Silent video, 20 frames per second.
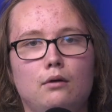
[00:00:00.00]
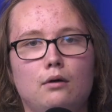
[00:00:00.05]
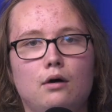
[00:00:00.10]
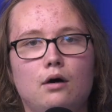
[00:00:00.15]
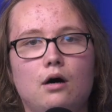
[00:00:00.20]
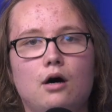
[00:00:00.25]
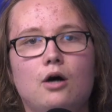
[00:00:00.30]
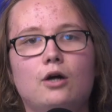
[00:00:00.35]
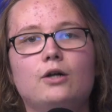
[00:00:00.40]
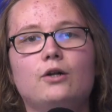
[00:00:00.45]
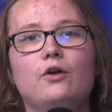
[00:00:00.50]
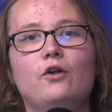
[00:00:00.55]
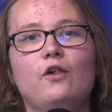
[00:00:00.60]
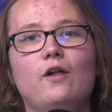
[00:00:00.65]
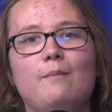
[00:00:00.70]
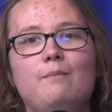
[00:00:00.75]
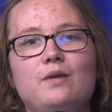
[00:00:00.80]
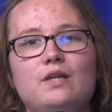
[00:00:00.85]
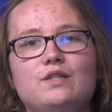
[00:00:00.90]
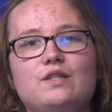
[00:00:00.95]
Art
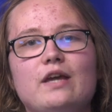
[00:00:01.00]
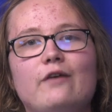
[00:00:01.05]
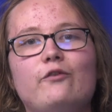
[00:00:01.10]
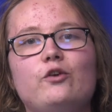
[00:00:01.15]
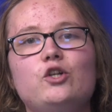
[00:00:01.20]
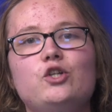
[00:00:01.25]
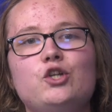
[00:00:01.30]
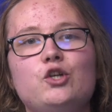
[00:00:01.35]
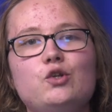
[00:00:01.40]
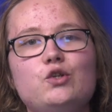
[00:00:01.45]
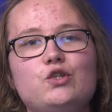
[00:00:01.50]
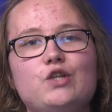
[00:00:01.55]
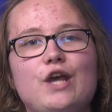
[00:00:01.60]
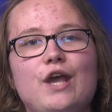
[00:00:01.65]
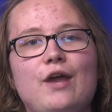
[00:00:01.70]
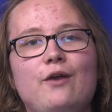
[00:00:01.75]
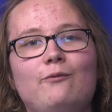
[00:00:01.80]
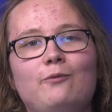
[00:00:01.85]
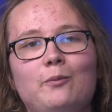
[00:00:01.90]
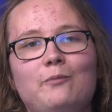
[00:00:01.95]
Club meets every Tuesday
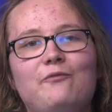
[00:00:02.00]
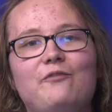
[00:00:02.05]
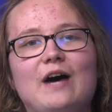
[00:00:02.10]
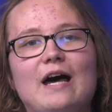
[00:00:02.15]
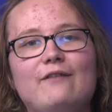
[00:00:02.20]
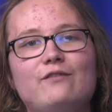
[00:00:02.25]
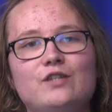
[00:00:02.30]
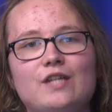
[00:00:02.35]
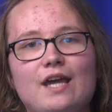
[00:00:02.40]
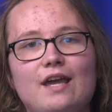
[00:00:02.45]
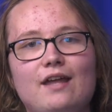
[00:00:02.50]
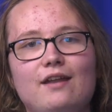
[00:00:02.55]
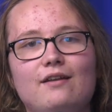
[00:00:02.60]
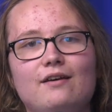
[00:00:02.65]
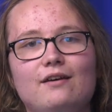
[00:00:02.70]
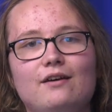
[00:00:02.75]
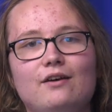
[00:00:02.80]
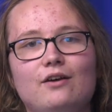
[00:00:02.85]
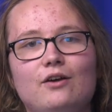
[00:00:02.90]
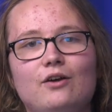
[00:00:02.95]
in Room 510.
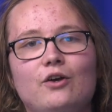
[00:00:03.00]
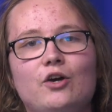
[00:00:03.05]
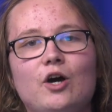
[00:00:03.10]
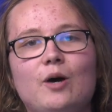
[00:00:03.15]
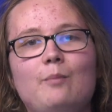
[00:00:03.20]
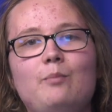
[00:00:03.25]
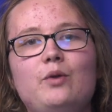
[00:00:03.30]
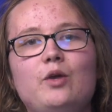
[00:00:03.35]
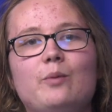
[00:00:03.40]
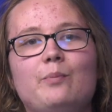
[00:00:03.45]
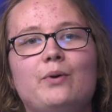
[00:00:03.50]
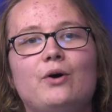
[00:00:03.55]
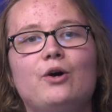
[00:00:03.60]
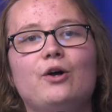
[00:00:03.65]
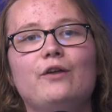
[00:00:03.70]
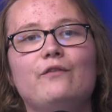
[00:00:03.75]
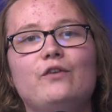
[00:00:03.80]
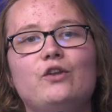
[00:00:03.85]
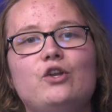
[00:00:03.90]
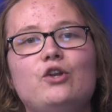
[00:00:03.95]
Come be a part
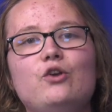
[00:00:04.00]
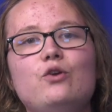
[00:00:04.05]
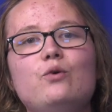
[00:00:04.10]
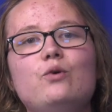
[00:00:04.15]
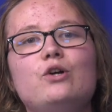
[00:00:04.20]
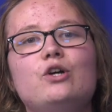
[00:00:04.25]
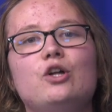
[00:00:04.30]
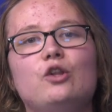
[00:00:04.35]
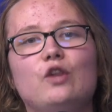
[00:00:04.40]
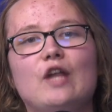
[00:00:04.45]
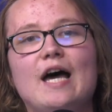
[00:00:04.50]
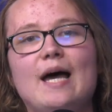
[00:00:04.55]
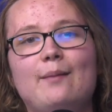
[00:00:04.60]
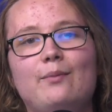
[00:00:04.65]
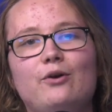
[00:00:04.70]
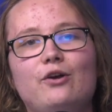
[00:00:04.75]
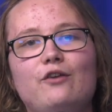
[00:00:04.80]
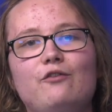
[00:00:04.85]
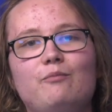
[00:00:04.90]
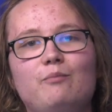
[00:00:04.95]
of a new
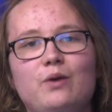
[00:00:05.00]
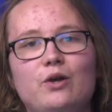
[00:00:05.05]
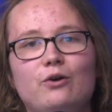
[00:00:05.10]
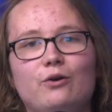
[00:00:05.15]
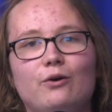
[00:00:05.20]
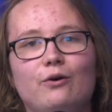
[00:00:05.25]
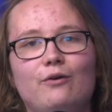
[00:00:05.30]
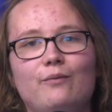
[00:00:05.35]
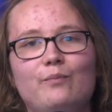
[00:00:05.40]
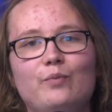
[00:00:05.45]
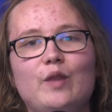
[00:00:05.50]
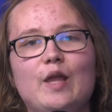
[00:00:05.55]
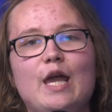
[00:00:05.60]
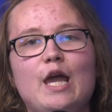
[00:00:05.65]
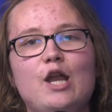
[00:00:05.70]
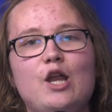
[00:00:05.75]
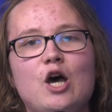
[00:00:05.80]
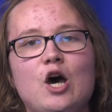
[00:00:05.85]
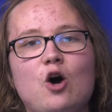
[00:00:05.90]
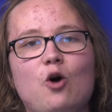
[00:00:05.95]
collaborative mural
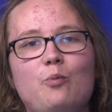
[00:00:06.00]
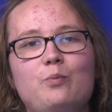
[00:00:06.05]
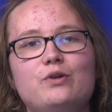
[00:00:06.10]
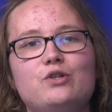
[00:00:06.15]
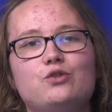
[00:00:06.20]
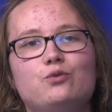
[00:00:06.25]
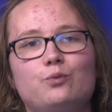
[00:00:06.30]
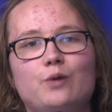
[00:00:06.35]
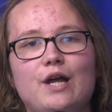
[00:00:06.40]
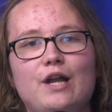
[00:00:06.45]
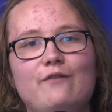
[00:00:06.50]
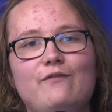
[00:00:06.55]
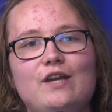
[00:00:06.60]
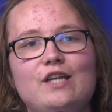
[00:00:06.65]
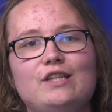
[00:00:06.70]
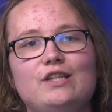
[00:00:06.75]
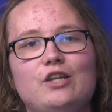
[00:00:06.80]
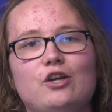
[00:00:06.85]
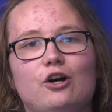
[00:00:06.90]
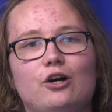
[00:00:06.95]
and help us
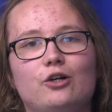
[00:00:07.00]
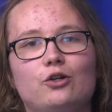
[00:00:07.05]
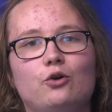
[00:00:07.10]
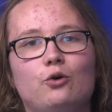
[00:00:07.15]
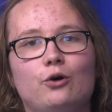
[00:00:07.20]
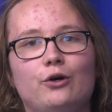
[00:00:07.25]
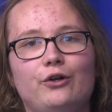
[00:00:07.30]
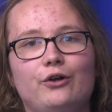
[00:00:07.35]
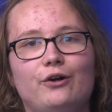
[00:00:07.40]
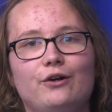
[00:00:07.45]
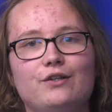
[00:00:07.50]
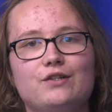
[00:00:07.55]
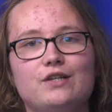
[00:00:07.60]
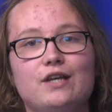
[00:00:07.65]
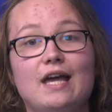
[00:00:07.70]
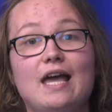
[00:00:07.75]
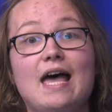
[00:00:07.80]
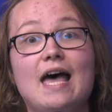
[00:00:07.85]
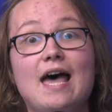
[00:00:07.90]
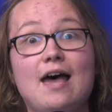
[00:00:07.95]
renovate the art courtyards.
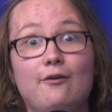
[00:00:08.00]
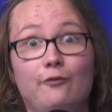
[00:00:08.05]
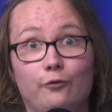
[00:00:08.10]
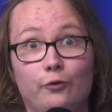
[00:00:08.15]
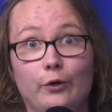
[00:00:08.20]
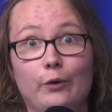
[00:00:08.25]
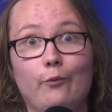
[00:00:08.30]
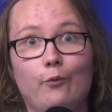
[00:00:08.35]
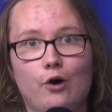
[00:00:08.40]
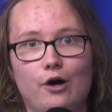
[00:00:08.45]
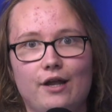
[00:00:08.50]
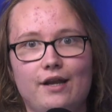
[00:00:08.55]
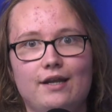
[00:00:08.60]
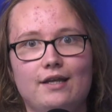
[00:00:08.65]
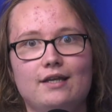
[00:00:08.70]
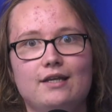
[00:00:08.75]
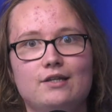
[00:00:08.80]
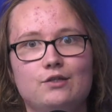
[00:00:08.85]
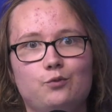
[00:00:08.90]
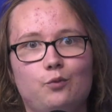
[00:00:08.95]
Everyone
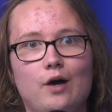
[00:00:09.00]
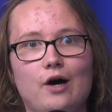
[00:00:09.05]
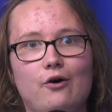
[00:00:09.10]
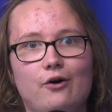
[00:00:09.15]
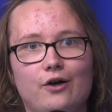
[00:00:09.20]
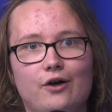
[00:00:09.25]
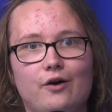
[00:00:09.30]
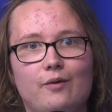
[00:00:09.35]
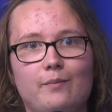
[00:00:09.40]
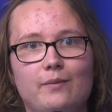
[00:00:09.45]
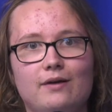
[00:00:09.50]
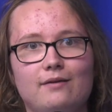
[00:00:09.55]
is welcome.